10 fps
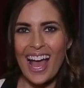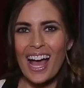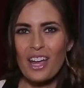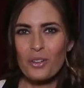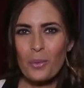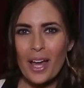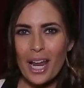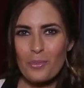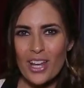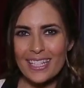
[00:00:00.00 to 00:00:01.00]
Hi,
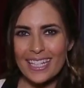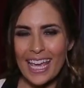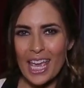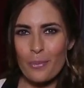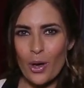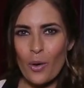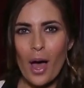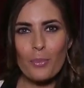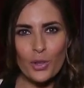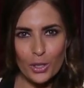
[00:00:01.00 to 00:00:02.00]
everyone. I'm Jessica
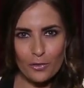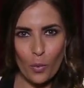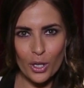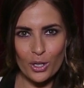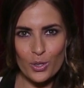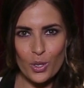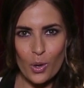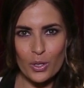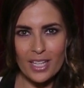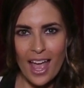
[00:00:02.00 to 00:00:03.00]
Abo. I'm 34 years
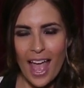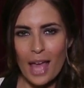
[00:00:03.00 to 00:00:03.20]
old,